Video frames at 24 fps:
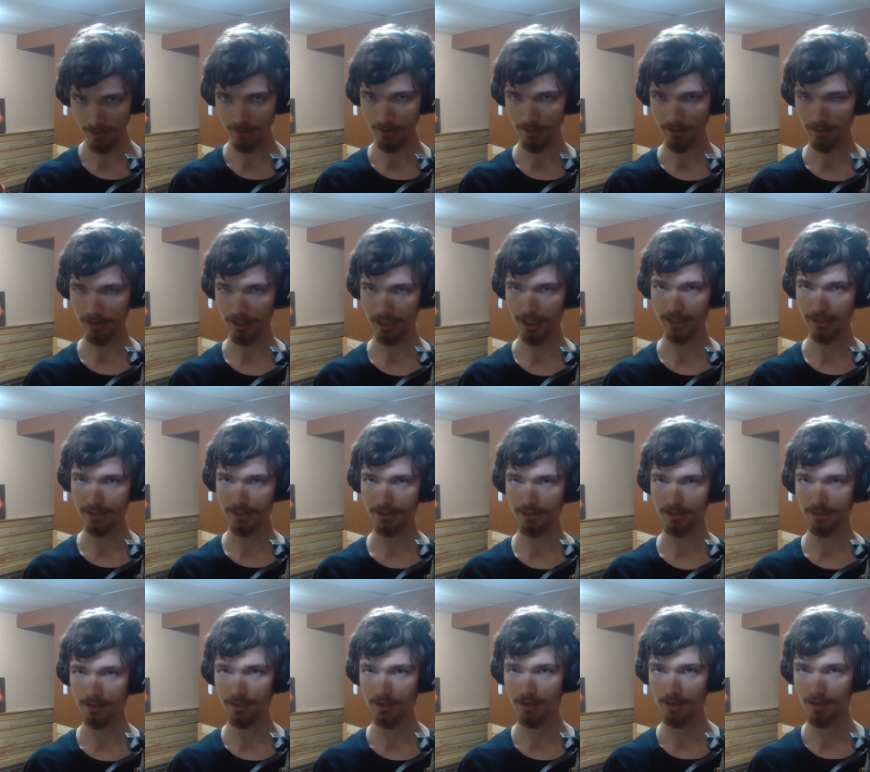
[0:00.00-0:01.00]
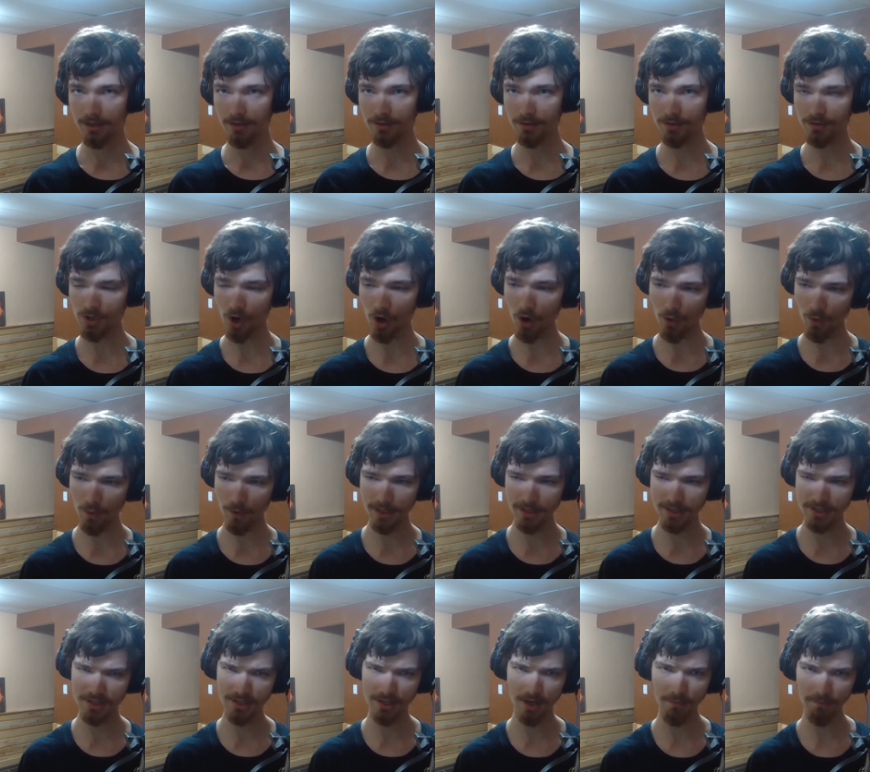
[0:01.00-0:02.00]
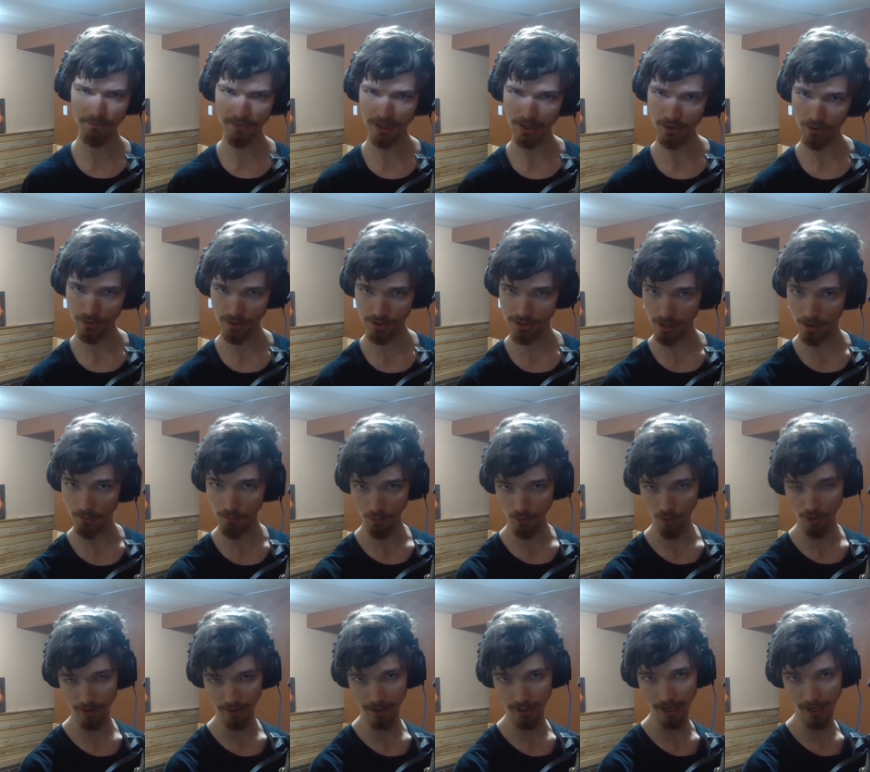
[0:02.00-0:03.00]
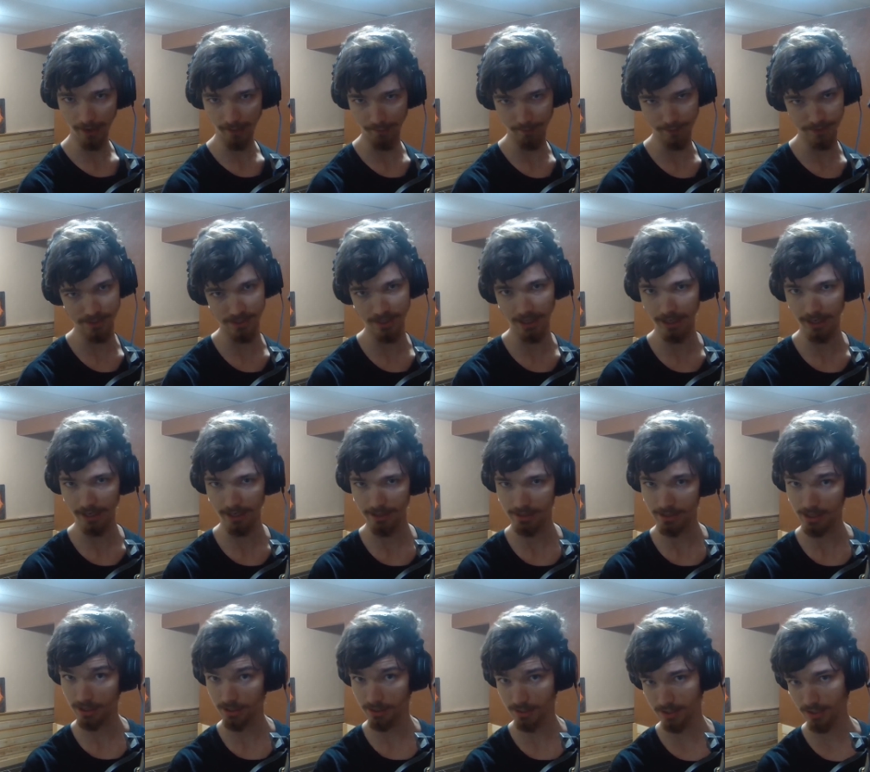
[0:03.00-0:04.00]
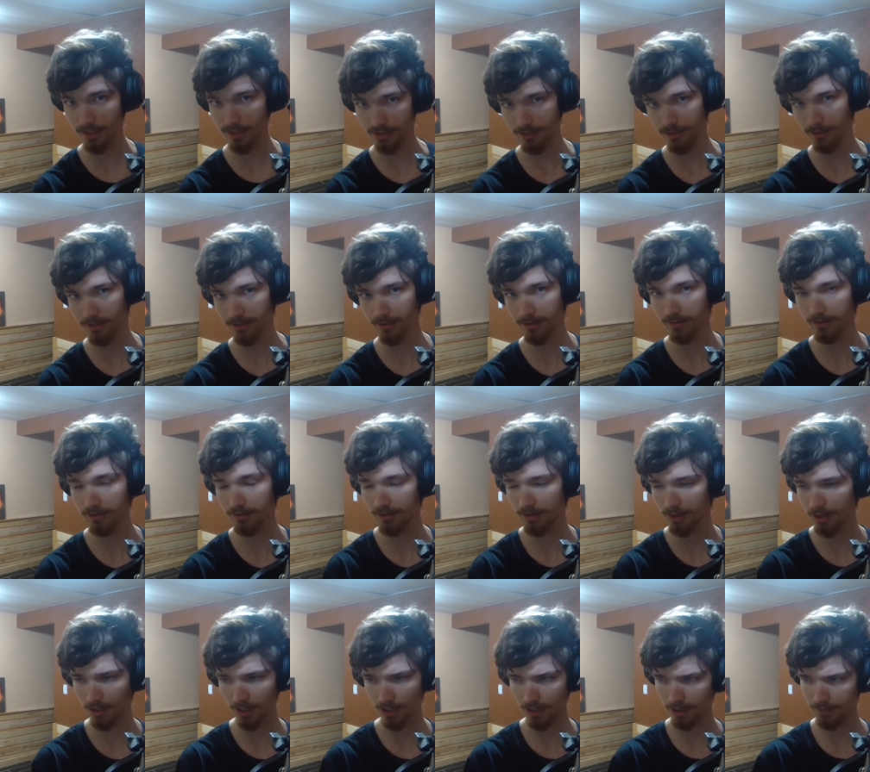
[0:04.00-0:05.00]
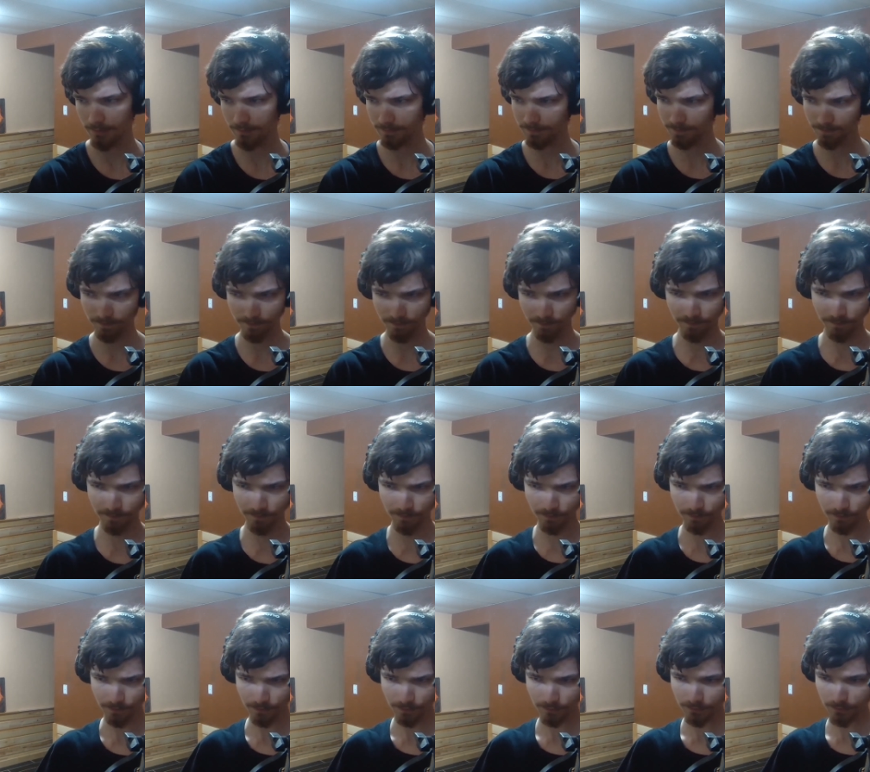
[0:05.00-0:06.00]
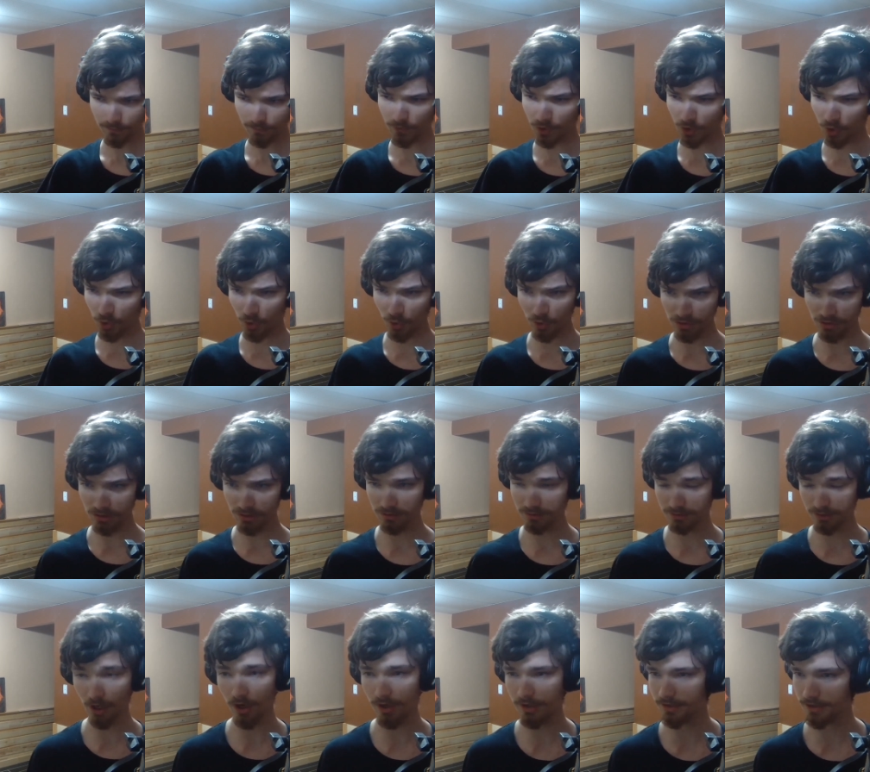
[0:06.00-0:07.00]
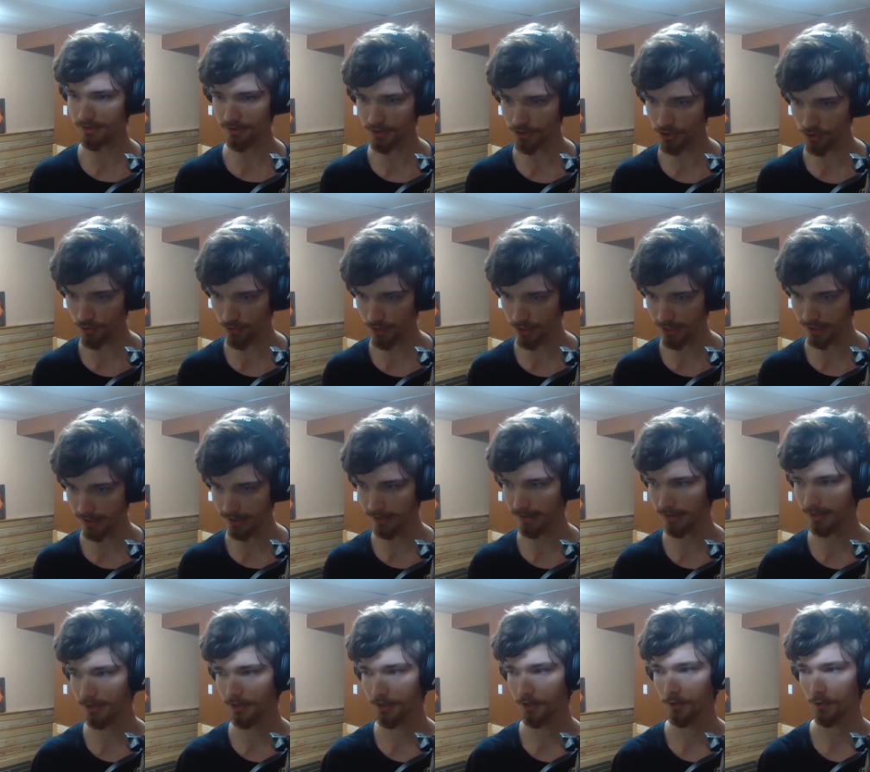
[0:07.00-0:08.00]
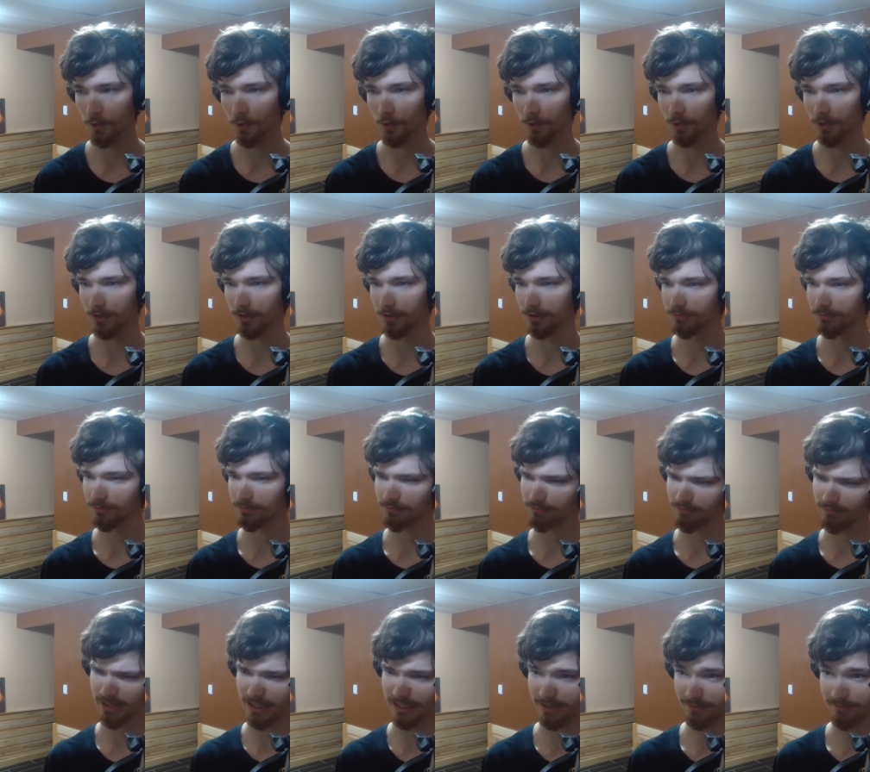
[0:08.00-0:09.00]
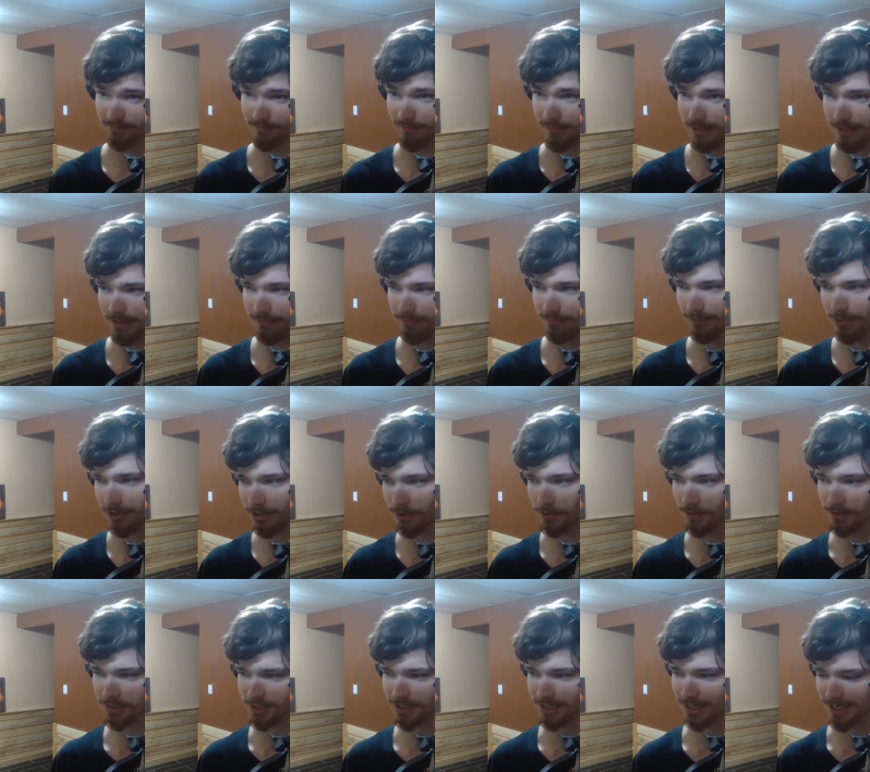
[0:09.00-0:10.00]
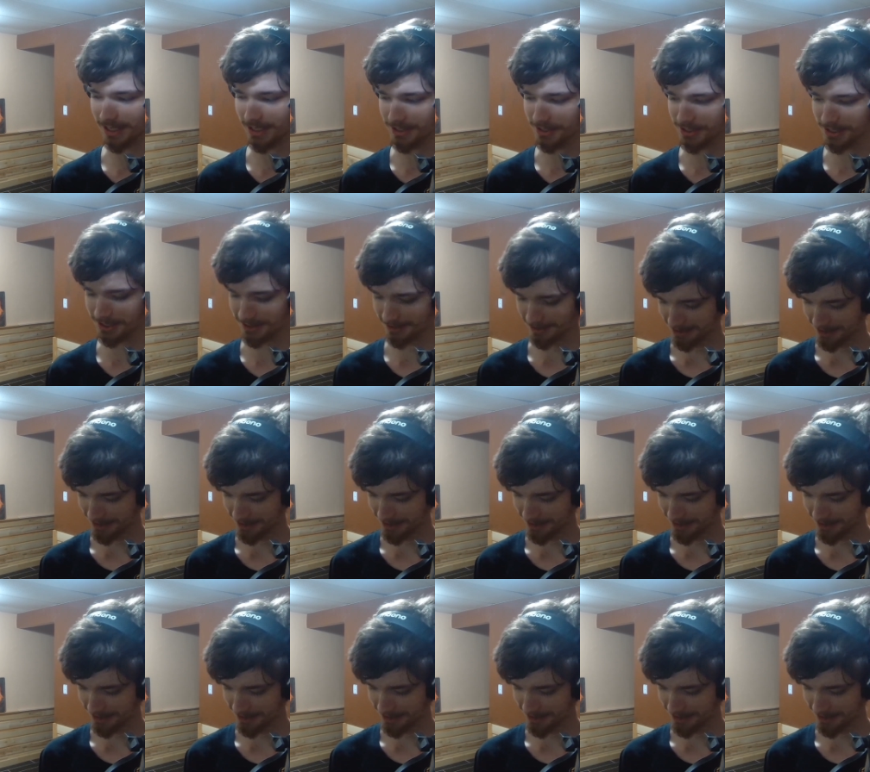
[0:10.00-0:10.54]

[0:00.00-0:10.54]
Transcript: like, there's always something or someone else that has ascended uh, or gone to the tree, or in in Little's case,